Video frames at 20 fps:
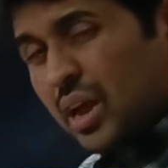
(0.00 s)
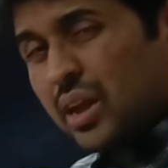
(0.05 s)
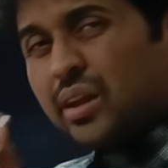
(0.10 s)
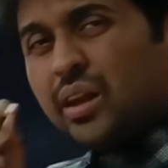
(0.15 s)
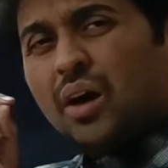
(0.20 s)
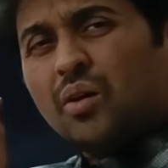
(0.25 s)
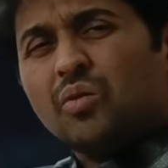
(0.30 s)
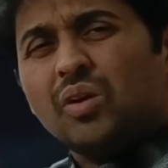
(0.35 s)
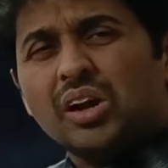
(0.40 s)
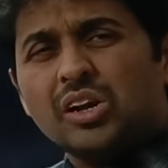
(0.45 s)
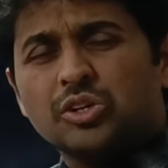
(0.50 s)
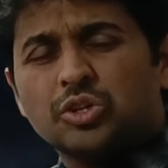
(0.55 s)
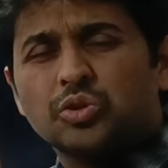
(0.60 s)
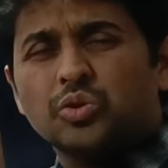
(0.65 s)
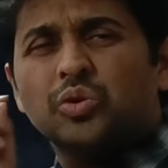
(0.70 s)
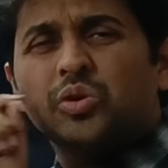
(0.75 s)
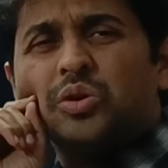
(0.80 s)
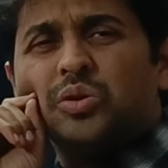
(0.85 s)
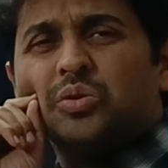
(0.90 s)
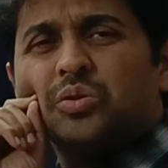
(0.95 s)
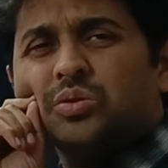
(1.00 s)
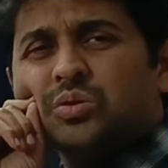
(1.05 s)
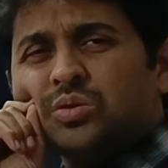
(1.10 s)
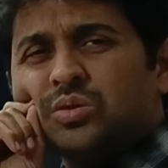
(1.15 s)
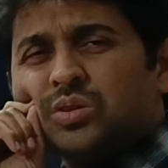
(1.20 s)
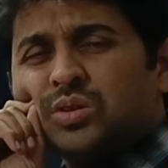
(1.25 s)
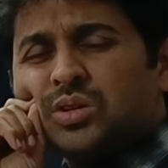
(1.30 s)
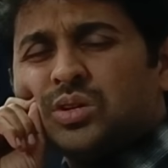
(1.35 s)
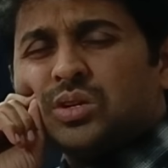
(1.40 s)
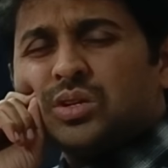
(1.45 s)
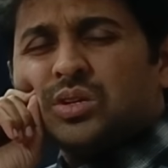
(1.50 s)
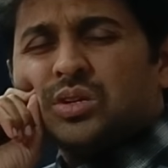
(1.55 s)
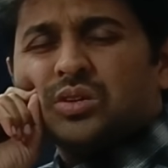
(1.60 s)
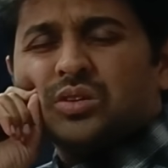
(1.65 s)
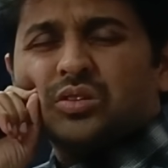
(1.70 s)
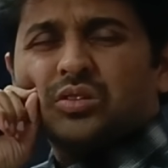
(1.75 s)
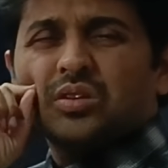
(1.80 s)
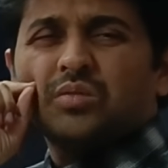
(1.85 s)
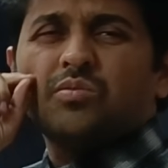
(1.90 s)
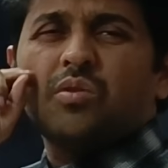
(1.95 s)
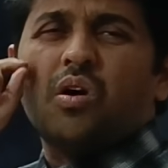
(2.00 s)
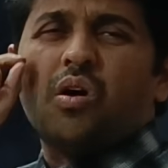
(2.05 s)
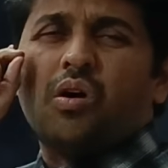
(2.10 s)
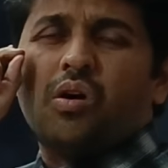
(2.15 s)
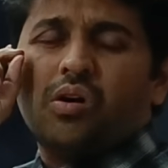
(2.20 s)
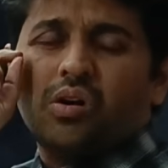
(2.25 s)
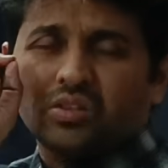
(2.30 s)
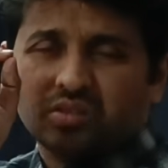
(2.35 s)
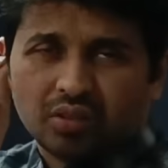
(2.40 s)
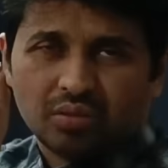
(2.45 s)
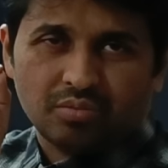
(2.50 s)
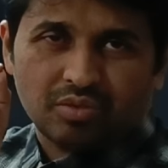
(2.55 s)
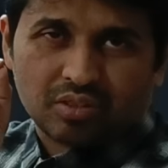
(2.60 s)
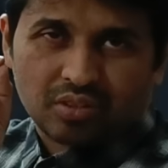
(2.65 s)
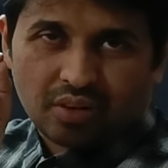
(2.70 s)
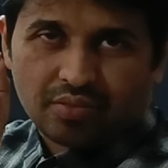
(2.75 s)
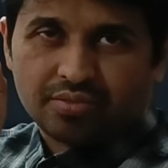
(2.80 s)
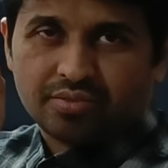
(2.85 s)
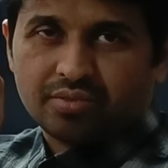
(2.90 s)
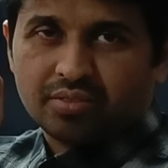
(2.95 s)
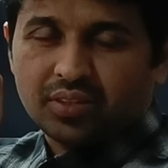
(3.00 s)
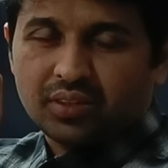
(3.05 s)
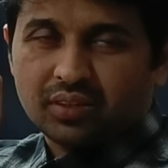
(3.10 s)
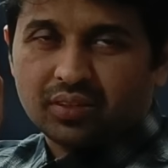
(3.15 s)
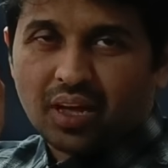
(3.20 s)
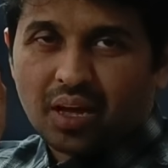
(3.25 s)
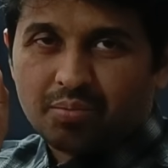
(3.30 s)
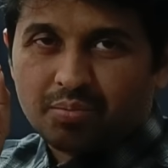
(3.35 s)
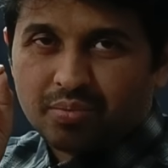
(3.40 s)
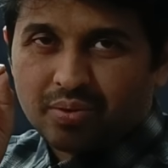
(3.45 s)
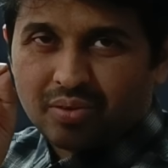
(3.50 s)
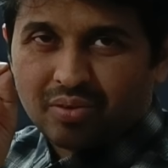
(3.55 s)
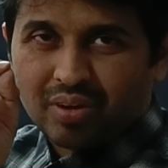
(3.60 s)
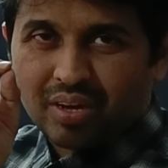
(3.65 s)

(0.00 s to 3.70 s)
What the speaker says: Now I'll show you some awesome stuff in this app.